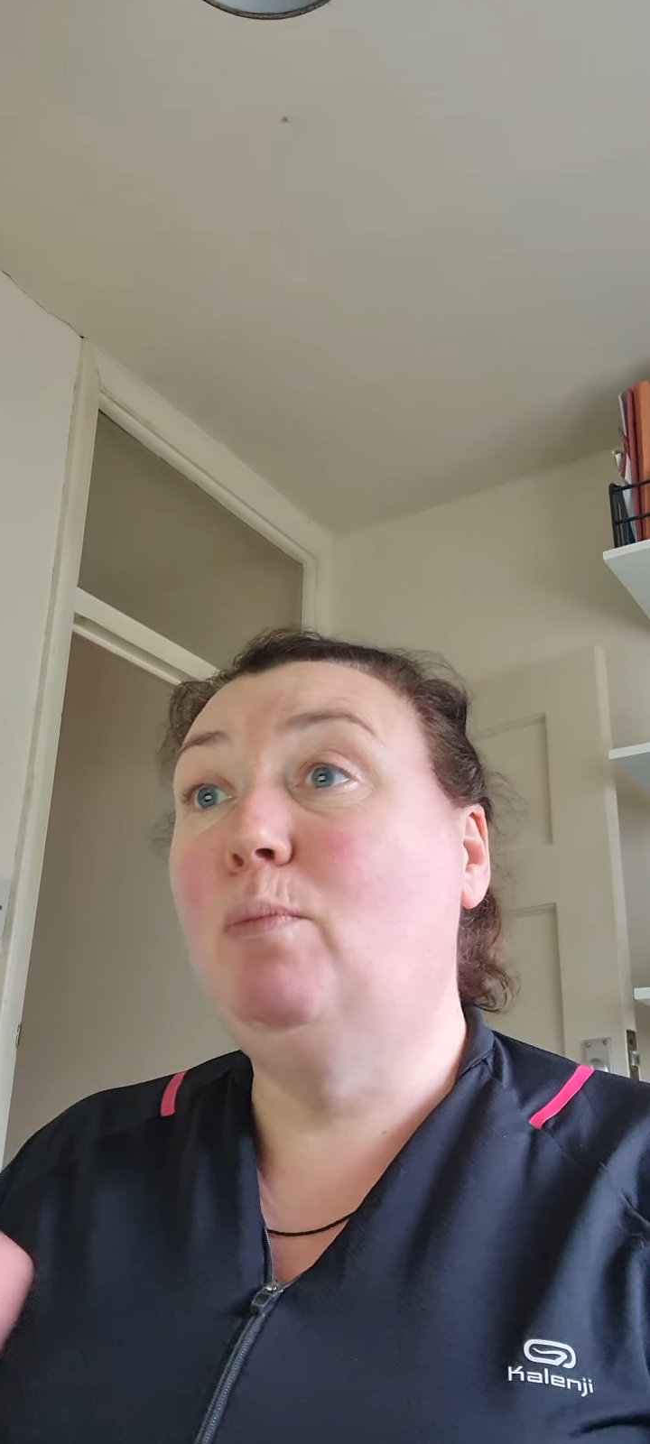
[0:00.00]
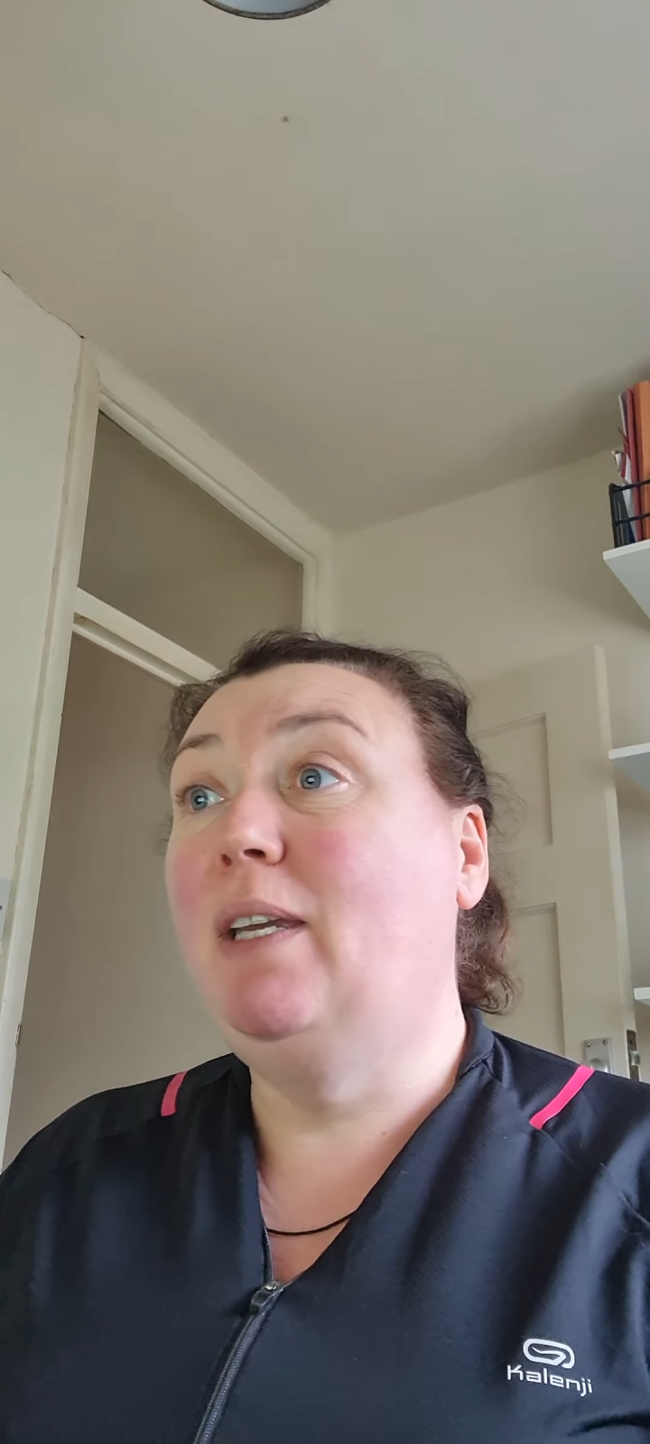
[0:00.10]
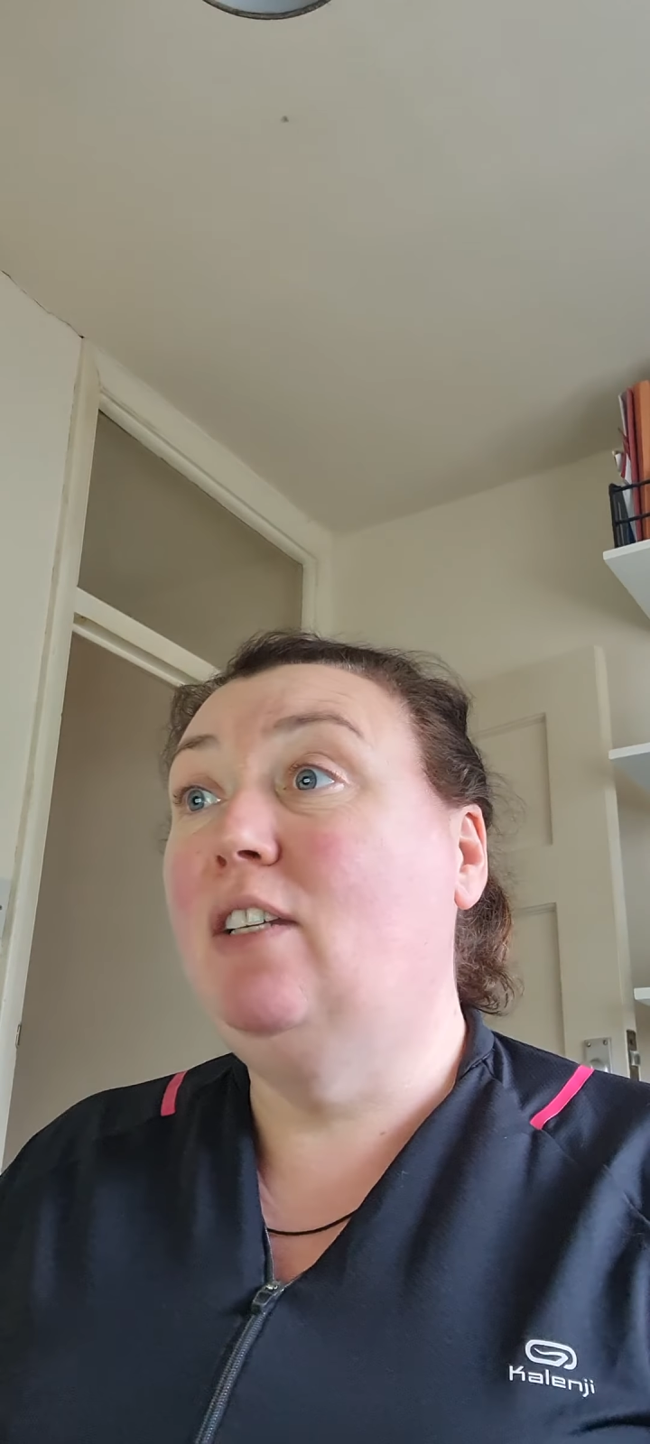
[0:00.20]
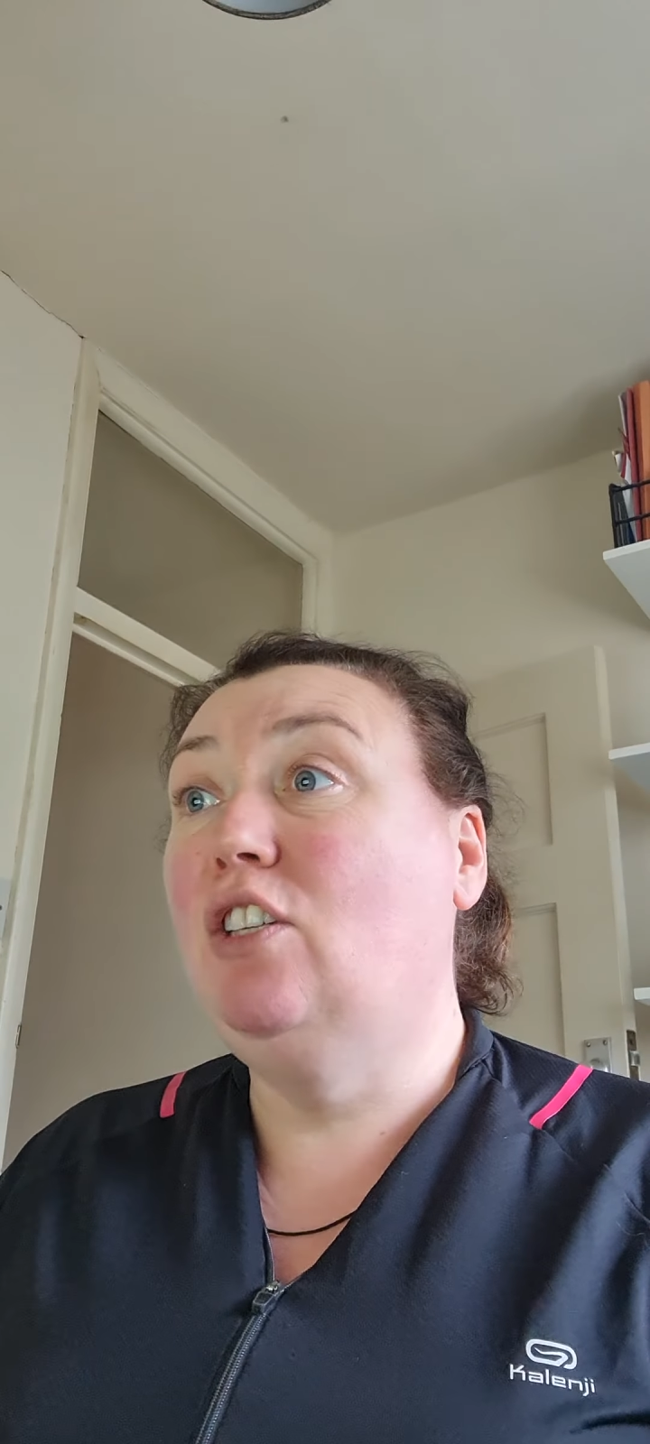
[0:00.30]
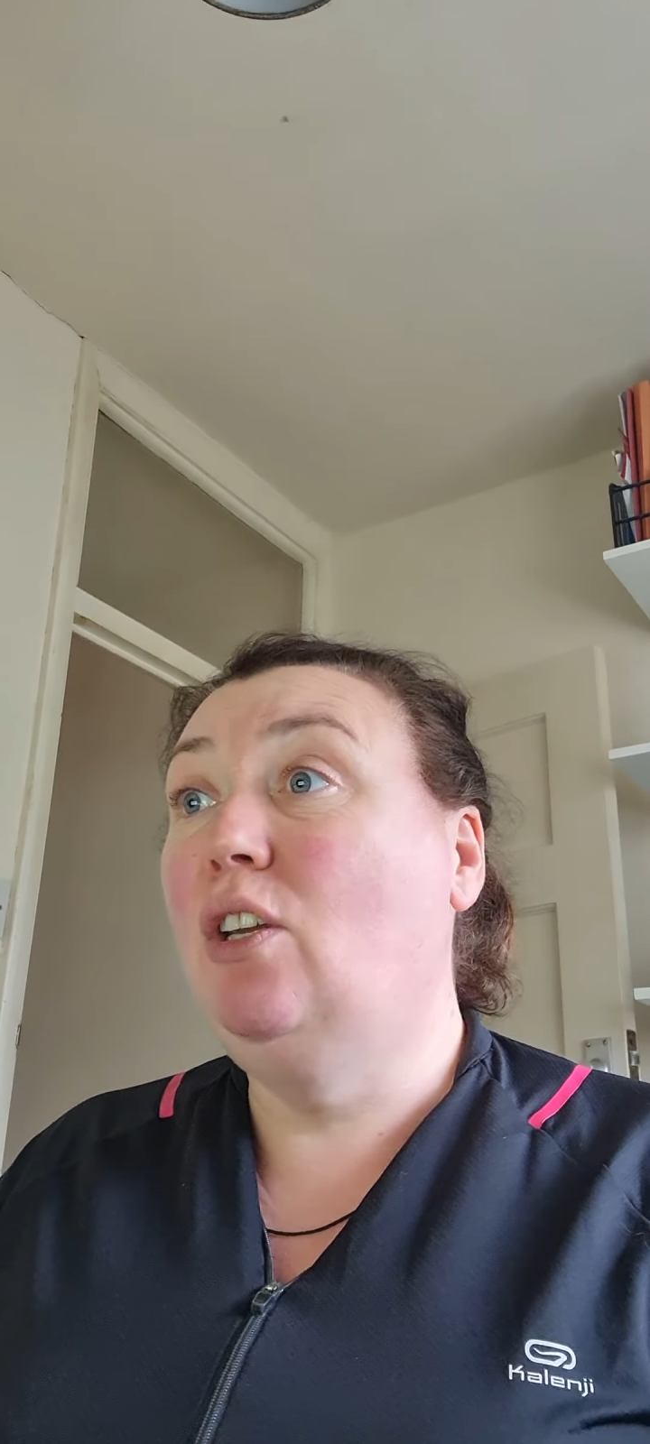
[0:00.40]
speak to